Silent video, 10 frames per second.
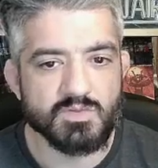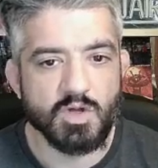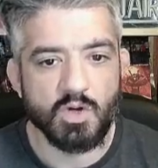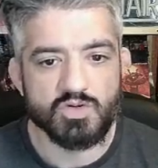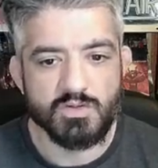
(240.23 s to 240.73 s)

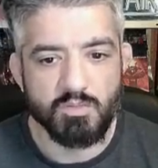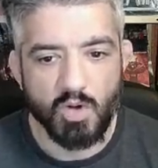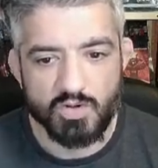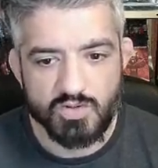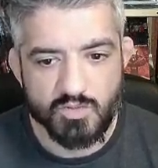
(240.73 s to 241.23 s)
because the
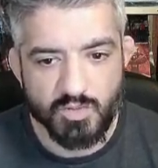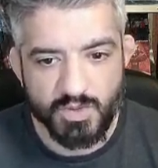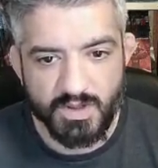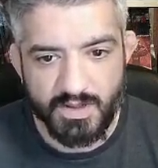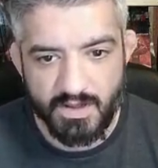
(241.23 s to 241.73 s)
boss
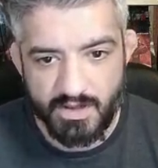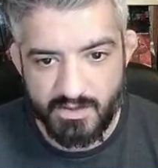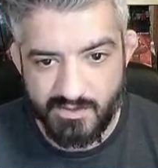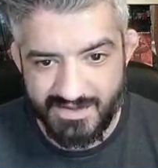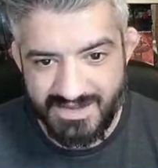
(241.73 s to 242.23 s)
uh,
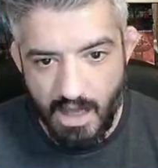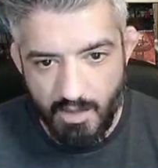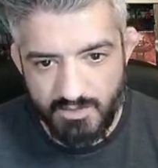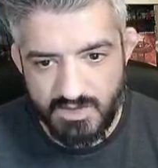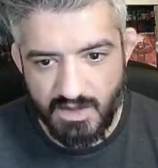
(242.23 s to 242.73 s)

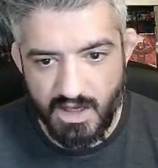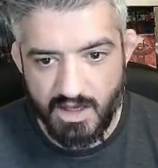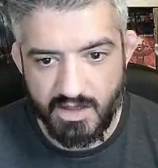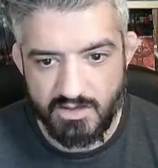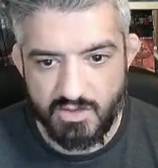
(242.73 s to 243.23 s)
jumped
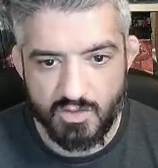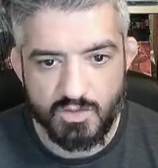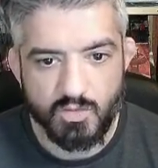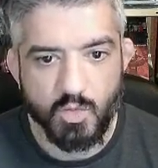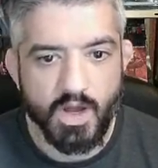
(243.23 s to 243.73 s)
I
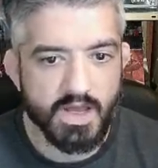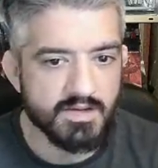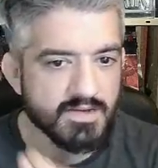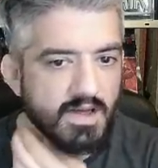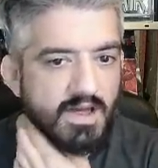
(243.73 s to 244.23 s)
should wait